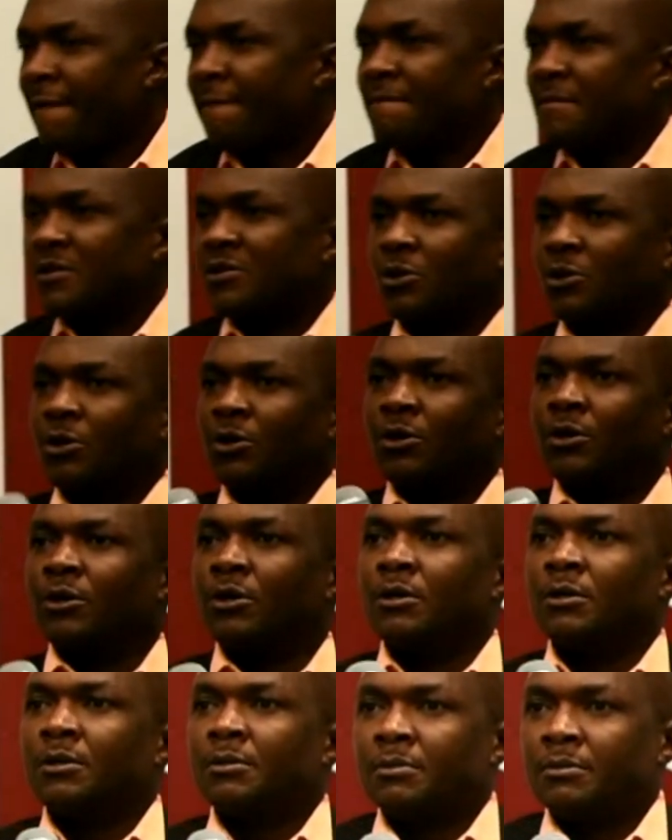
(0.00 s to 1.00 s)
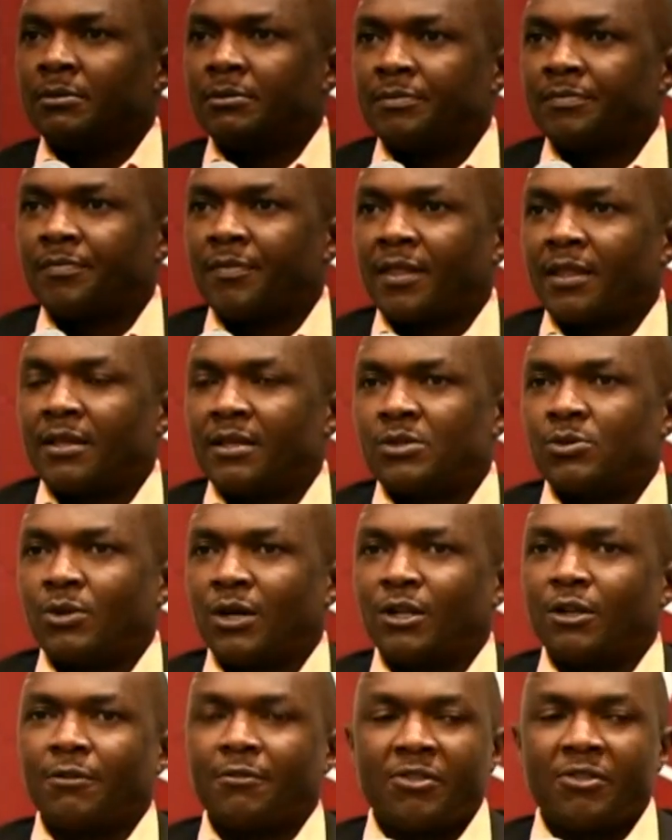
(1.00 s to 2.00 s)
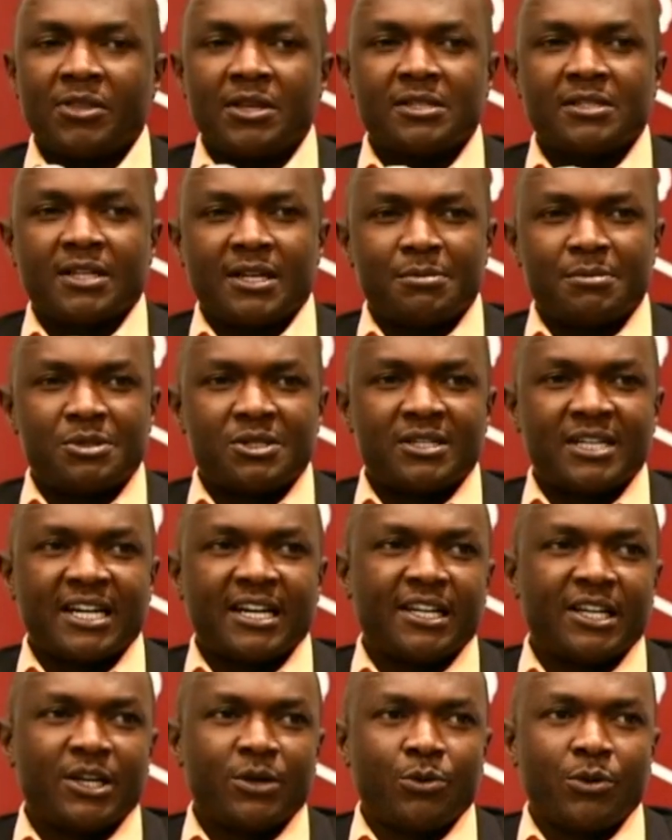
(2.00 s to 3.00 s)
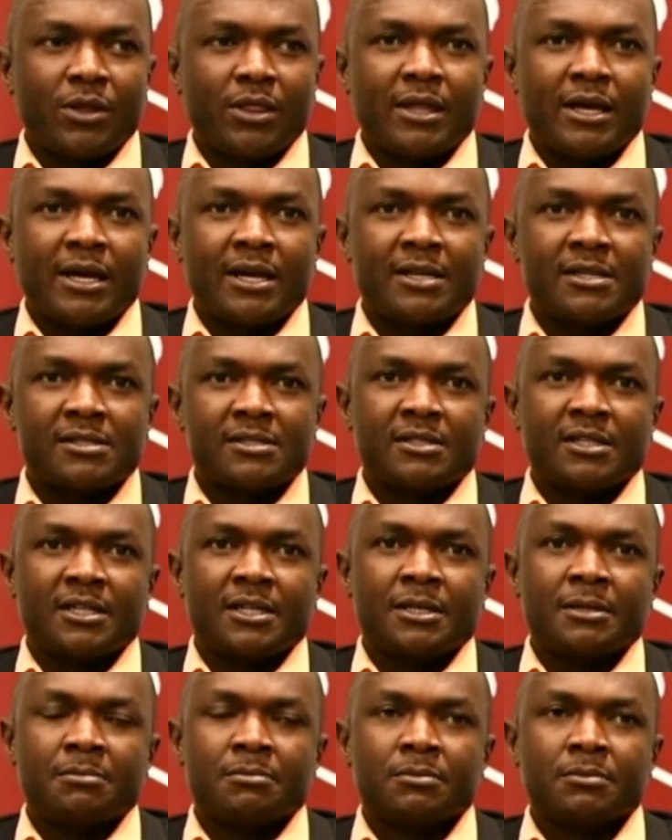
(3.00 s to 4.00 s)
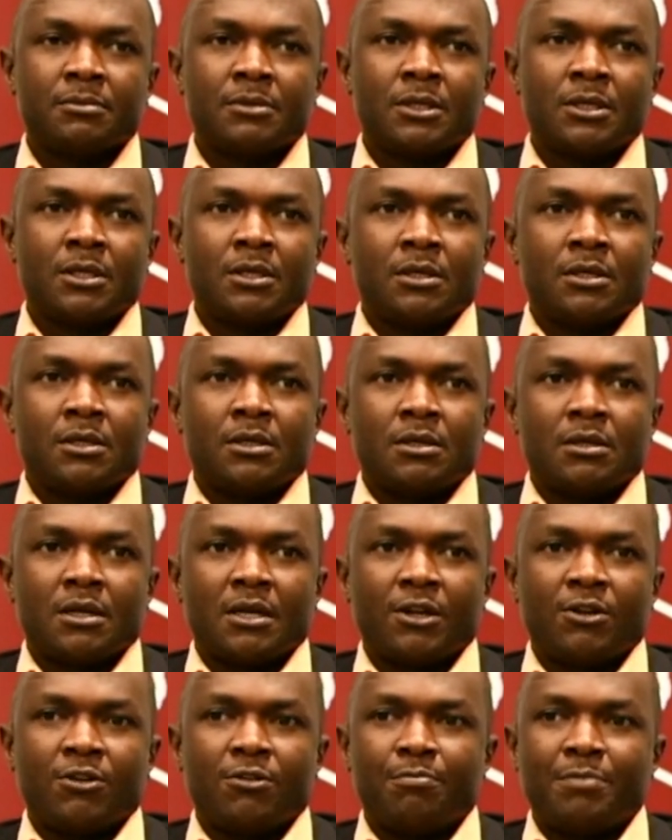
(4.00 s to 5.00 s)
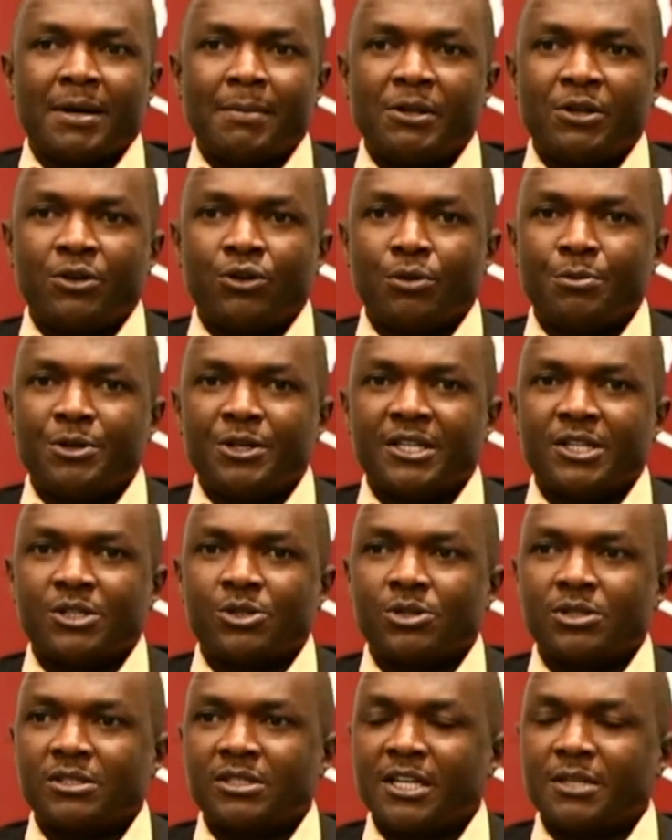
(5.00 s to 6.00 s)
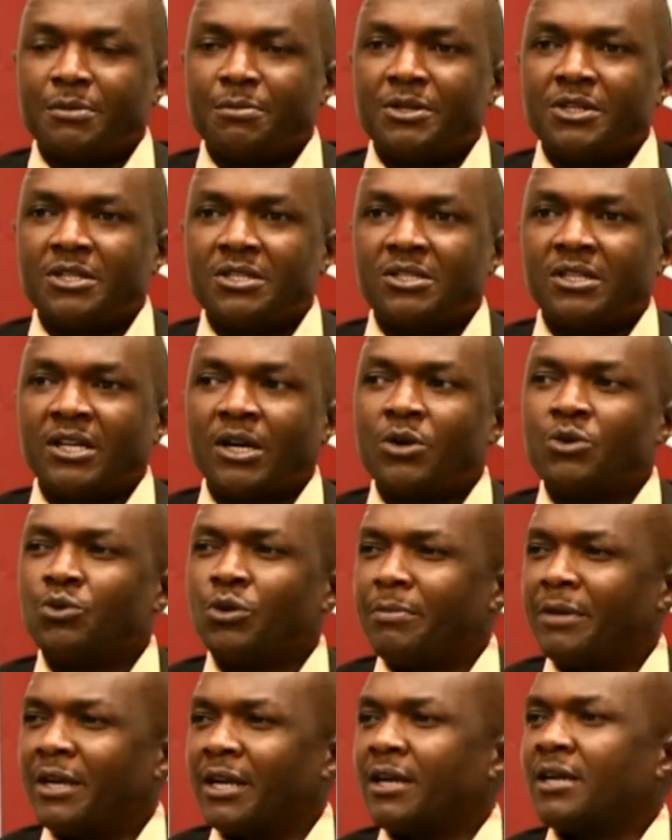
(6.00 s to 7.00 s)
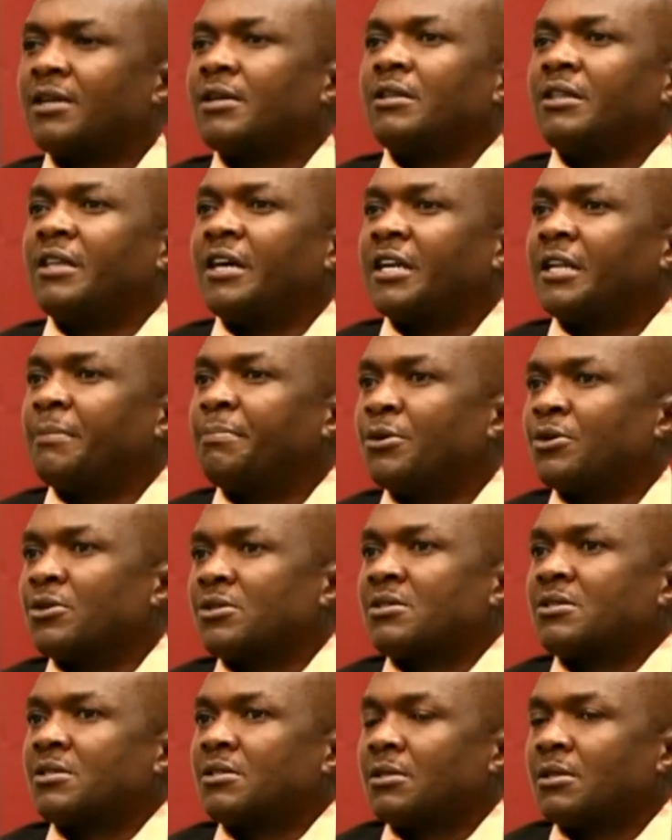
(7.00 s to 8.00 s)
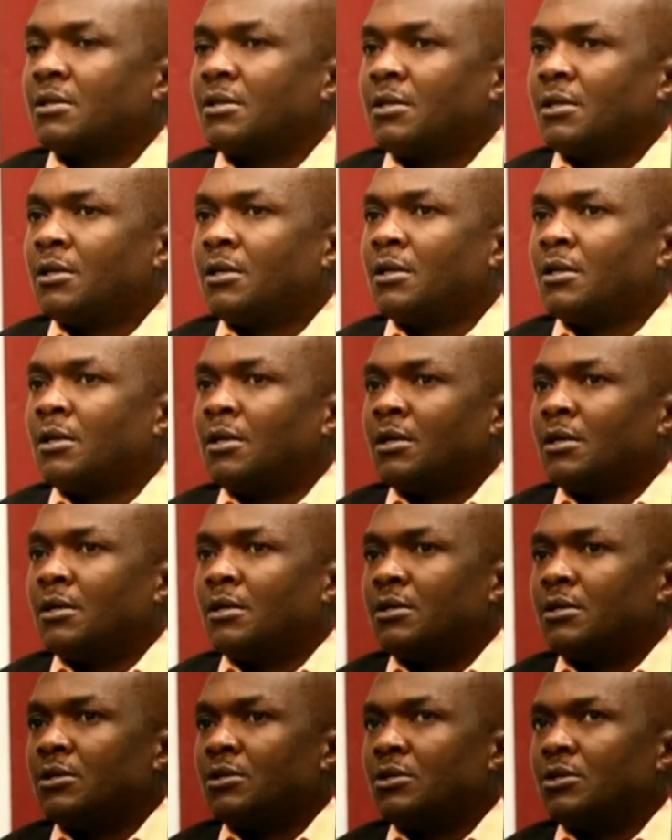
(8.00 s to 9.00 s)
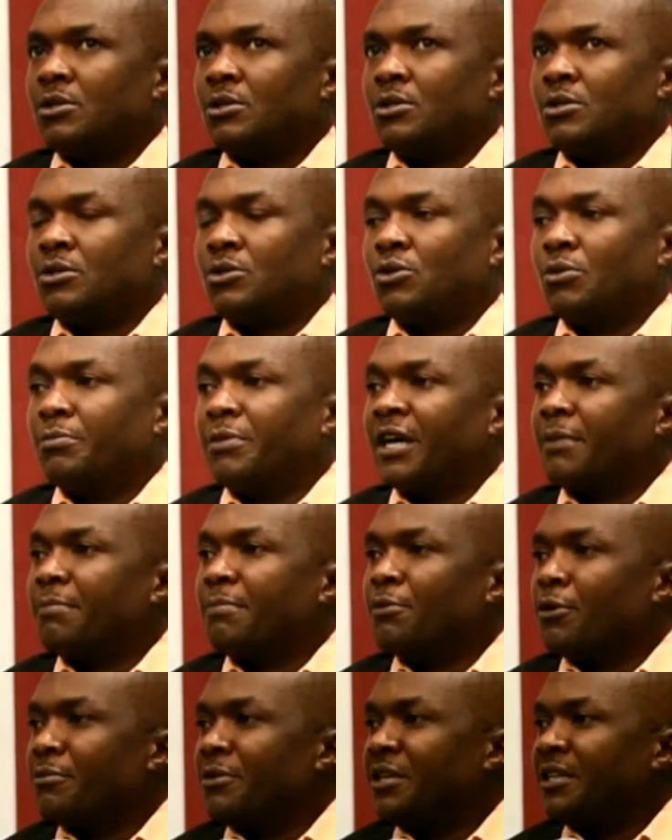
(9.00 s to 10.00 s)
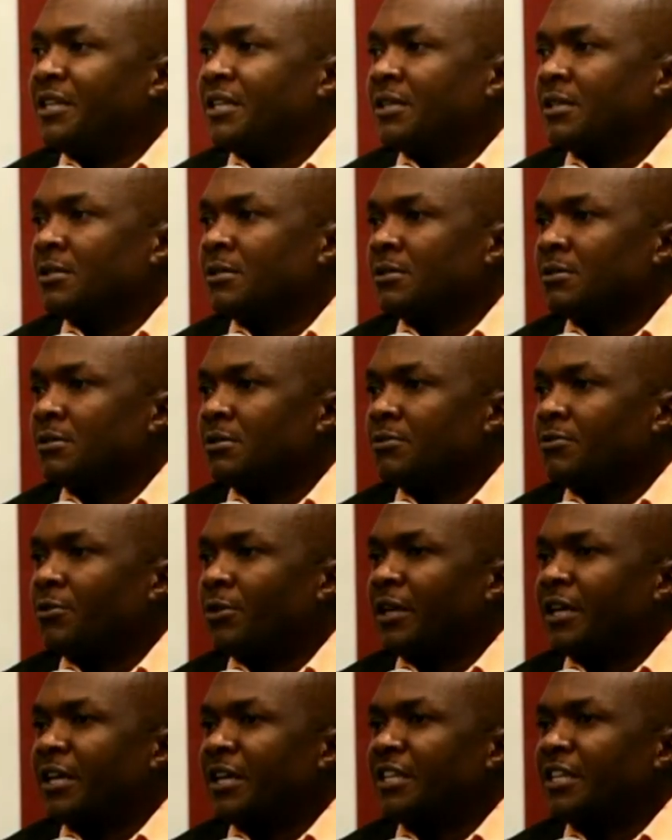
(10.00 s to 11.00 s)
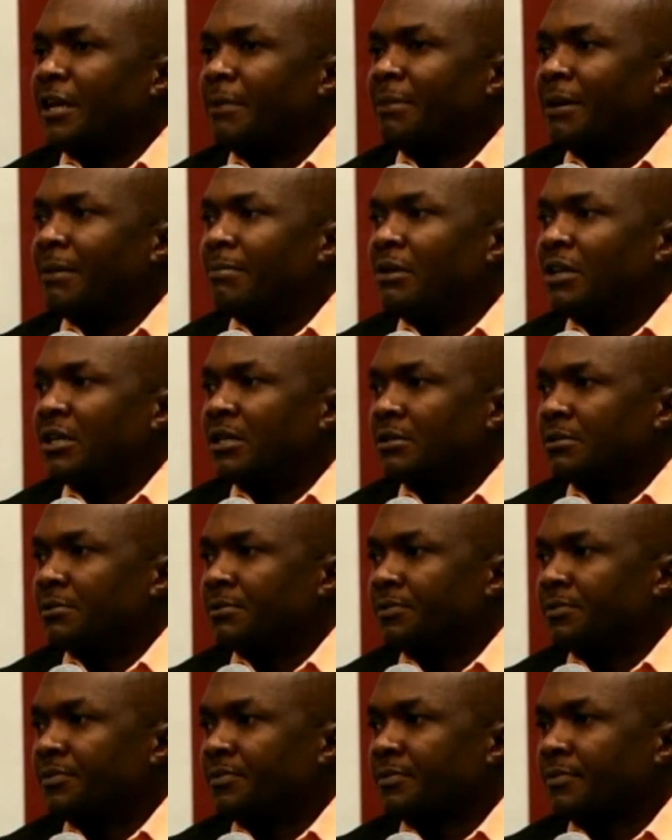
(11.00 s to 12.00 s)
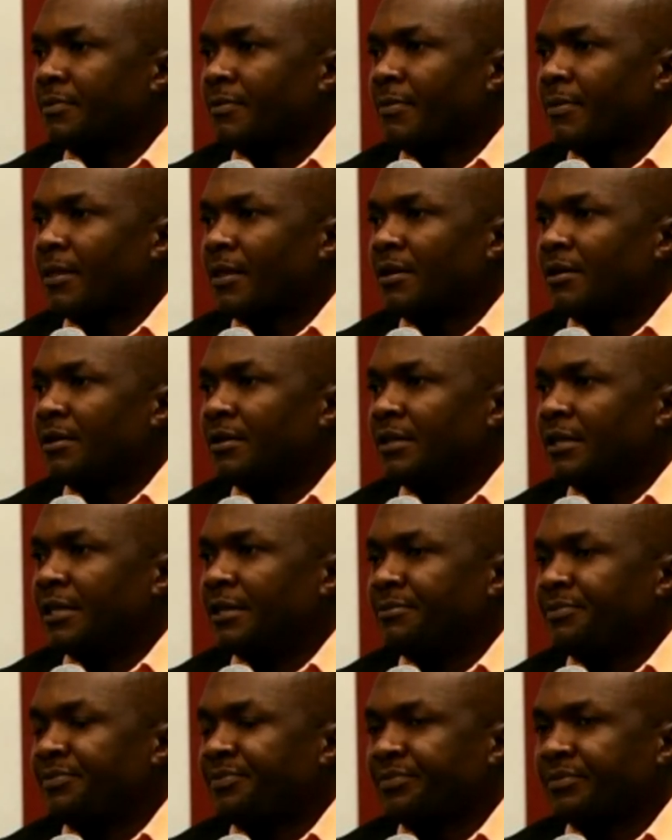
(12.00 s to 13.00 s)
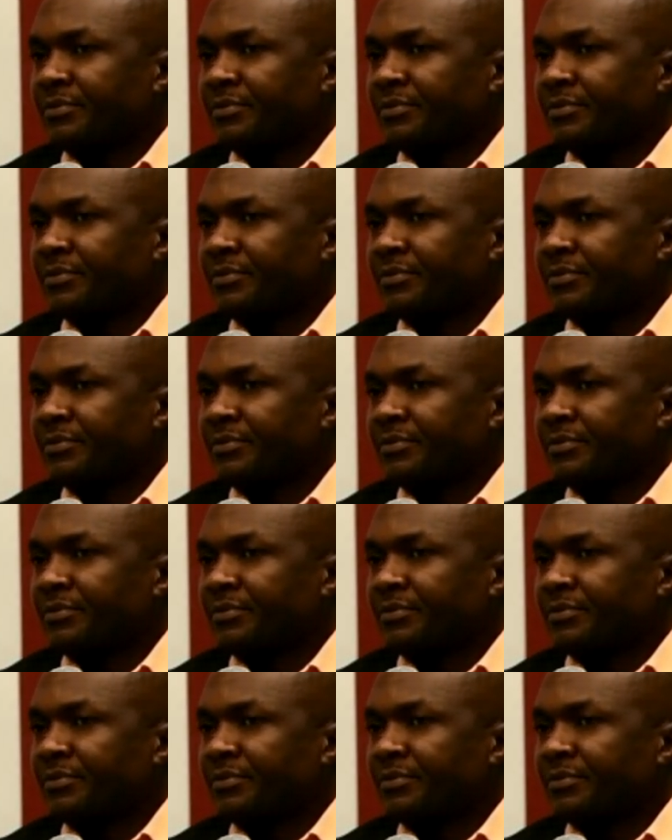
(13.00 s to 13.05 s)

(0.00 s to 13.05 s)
So it's one of the things that I'm struggling with as head of public communications in that ministry. How do we make their reports to make more meaning for the Kenyan public? Yeah?